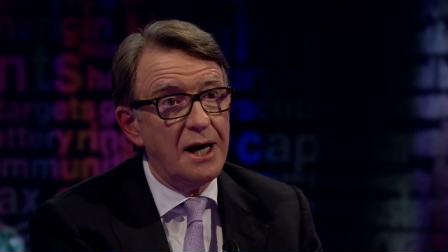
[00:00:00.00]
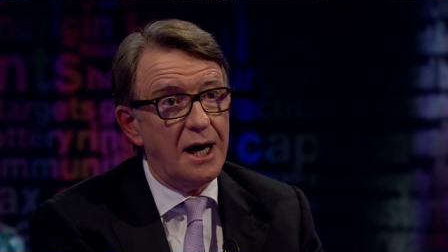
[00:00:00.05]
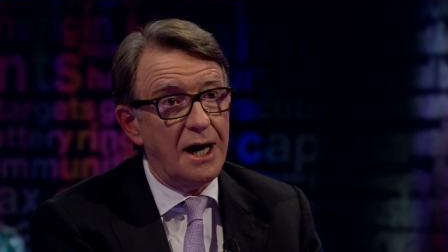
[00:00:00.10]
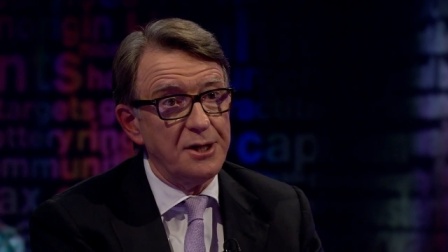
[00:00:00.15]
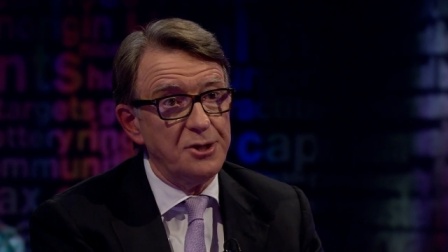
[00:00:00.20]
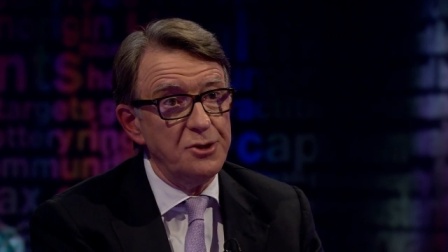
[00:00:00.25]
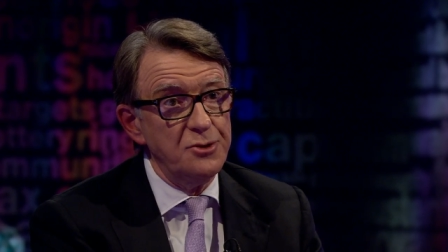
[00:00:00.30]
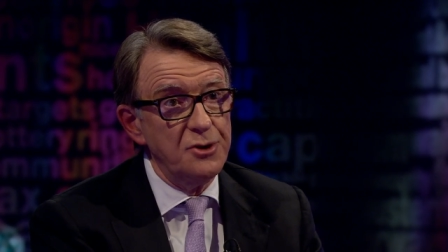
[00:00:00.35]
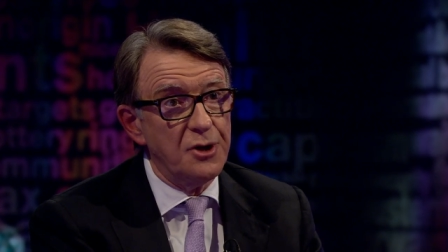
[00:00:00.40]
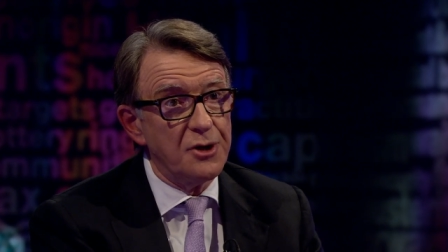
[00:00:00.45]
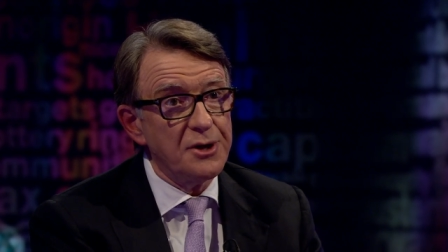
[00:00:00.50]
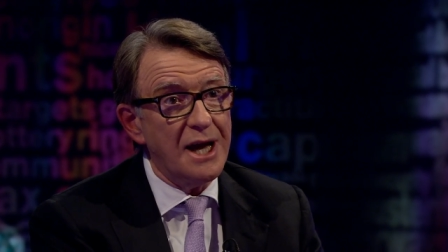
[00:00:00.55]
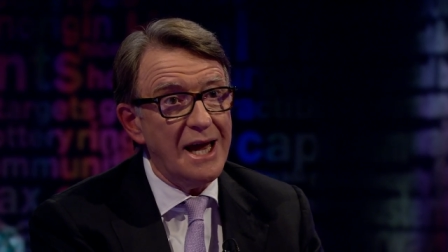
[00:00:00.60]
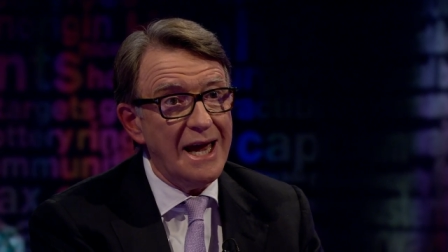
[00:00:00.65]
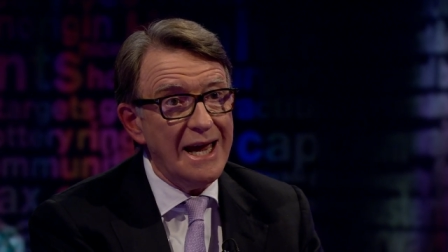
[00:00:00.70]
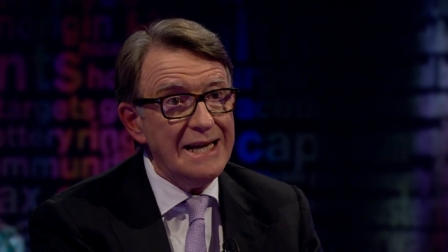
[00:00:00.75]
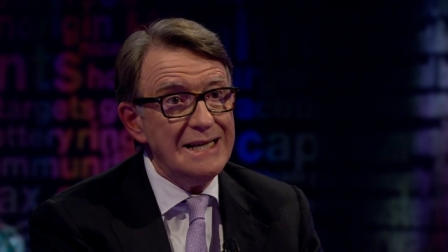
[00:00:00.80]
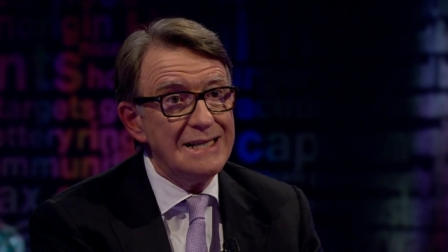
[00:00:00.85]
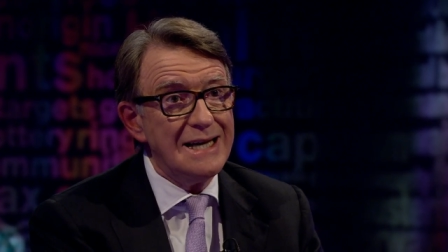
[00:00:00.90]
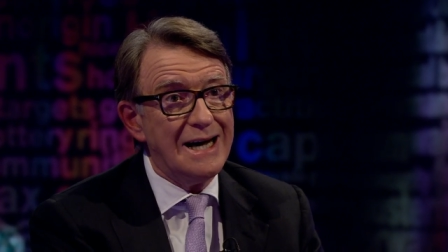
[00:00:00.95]
I do not
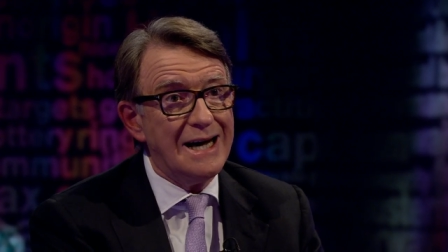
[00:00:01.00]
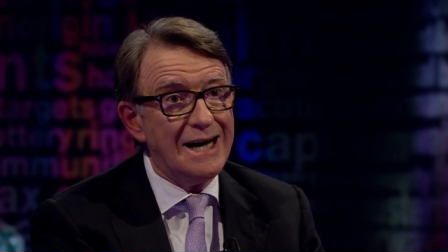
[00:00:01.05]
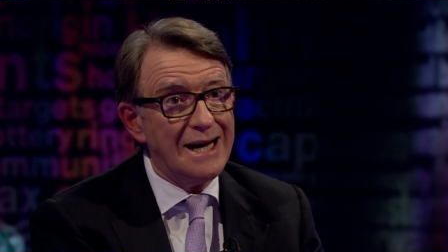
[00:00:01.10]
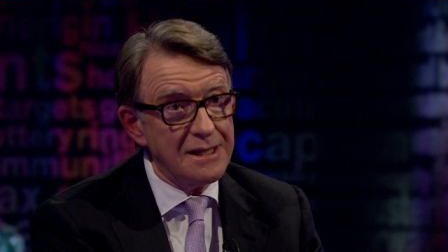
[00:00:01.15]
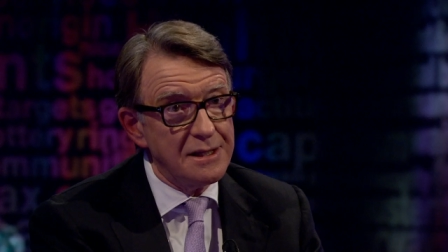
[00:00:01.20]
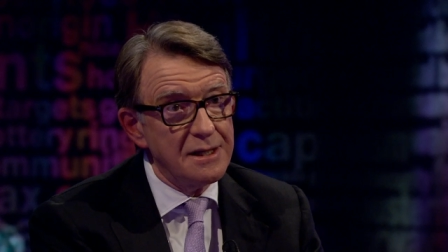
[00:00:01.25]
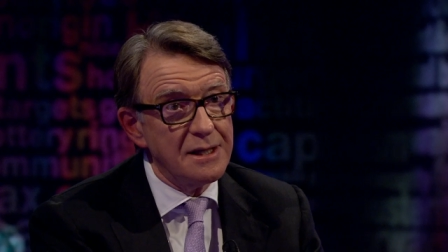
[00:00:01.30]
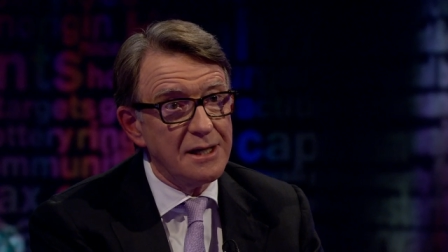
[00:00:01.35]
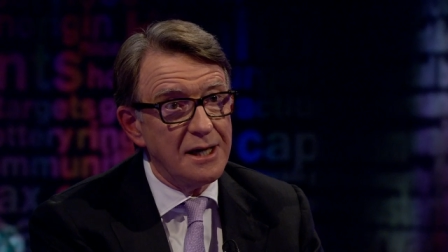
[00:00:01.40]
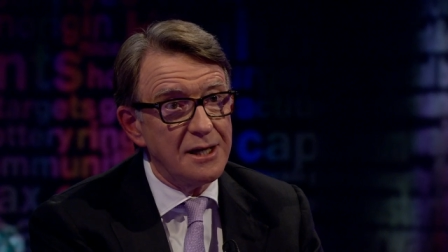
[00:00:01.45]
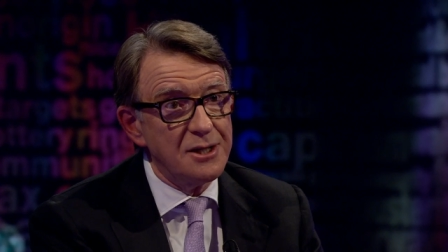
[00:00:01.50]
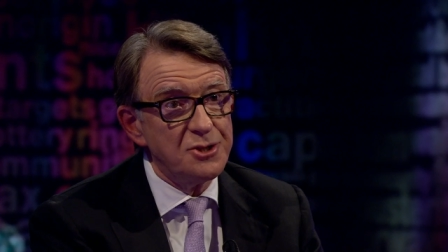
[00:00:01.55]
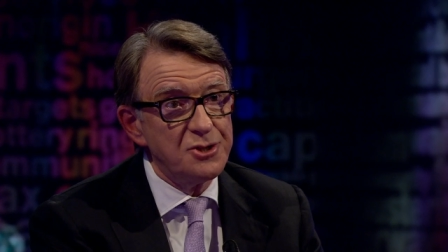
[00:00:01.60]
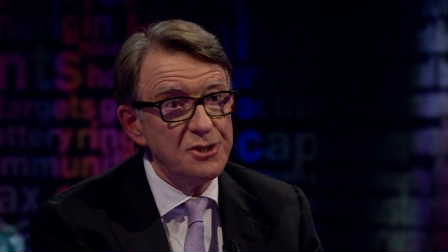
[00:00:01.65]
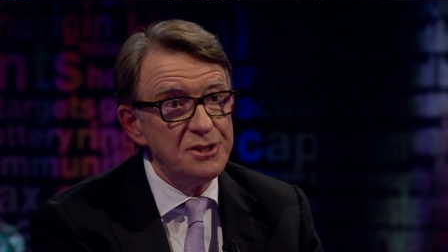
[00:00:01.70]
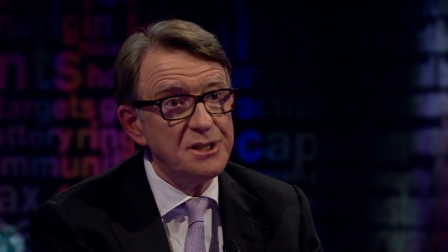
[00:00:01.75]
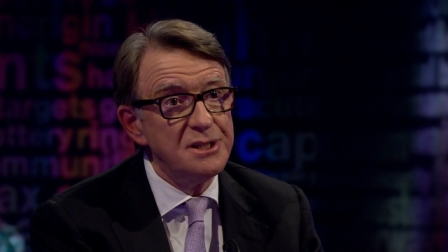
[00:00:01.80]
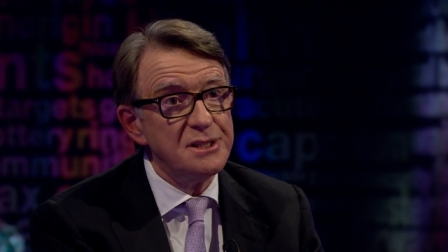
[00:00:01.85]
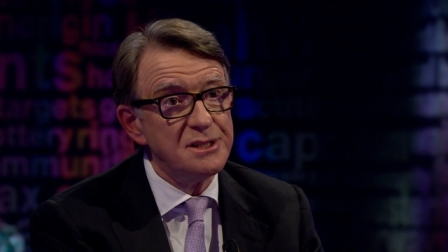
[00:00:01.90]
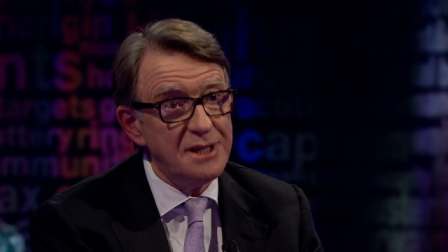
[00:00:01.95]
hate other
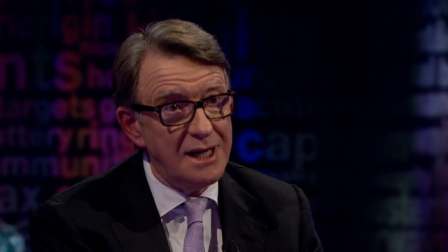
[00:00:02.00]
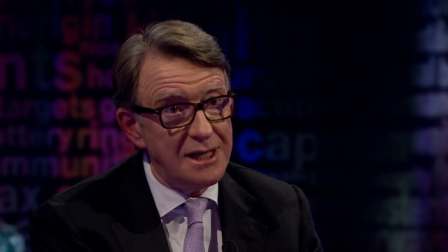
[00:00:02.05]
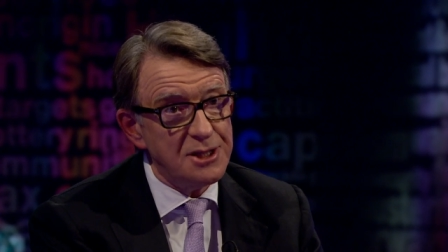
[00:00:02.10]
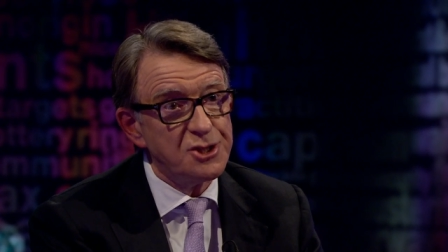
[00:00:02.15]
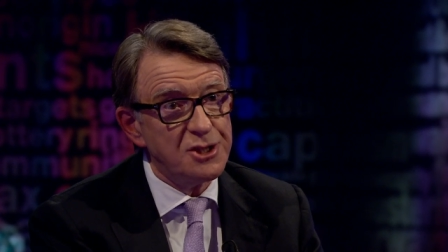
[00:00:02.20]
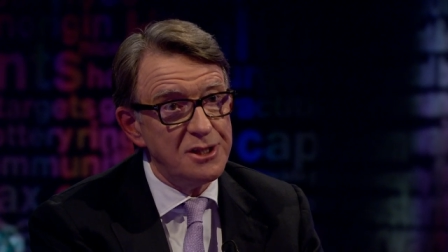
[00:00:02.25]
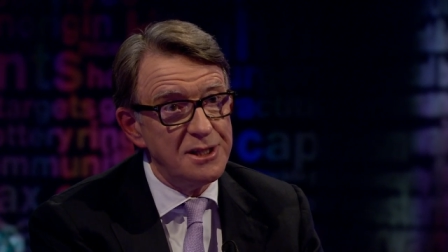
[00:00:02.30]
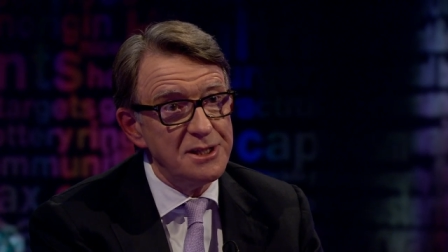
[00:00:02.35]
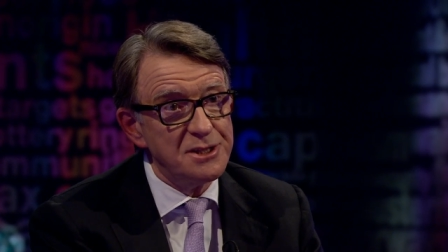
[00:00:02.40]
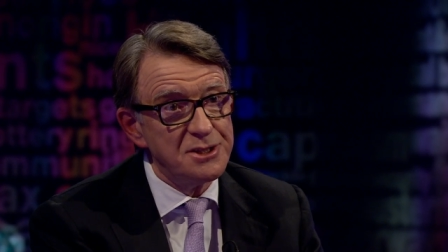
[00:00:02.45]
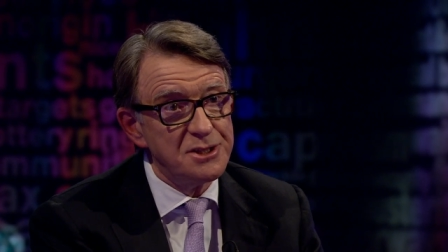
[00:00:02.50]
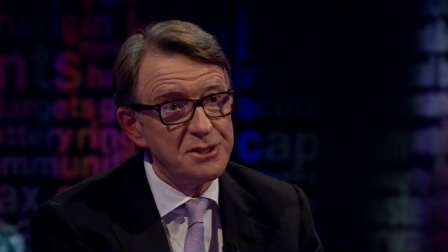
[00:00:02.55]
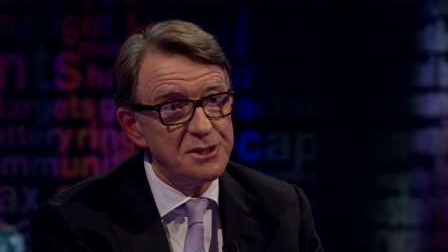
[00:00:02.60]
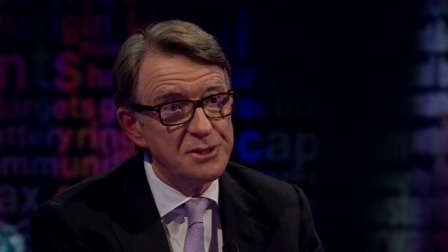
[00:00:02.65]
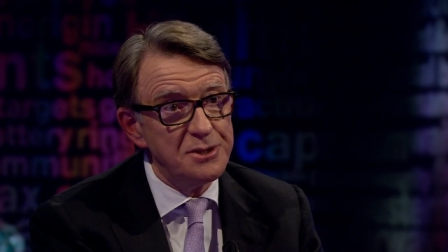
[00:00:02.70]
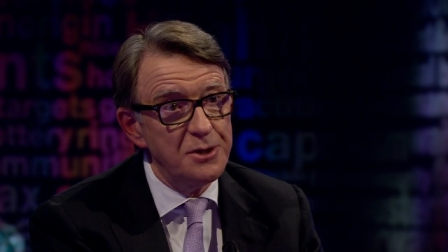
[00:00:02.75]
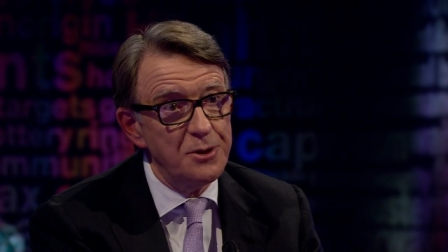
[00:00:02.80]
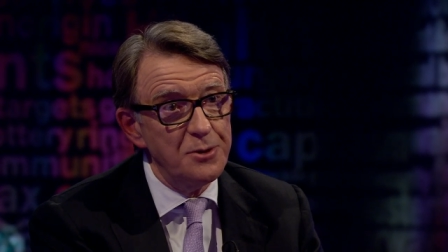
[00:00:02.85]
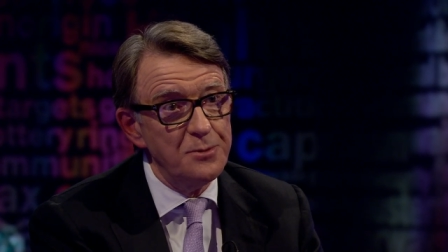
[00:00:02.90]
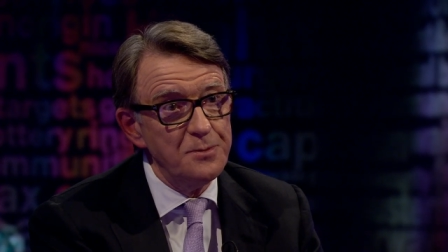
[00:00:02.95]
countries as nationalists
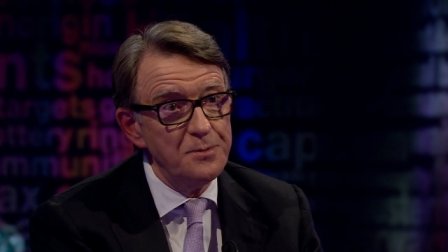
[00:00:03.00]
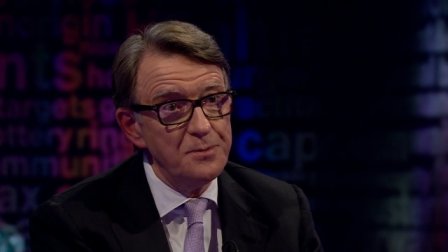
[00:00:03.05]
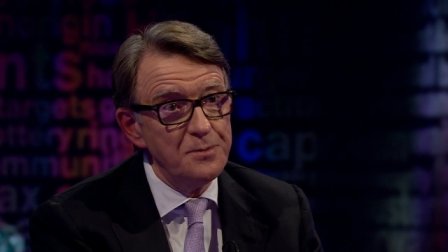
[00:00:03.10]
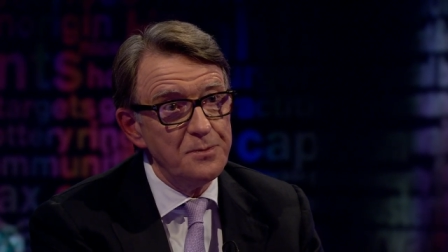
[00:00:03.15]
do.